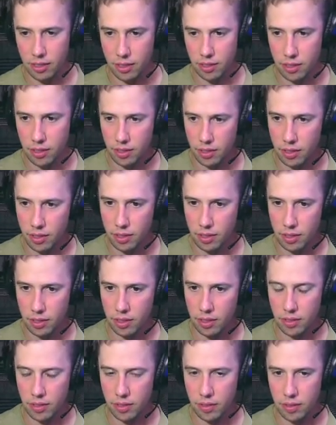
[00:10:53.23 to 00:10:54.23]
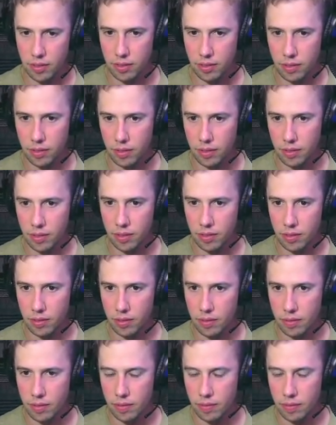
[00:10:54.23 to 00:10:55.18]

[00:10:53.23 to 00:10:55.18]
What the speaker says: (silence)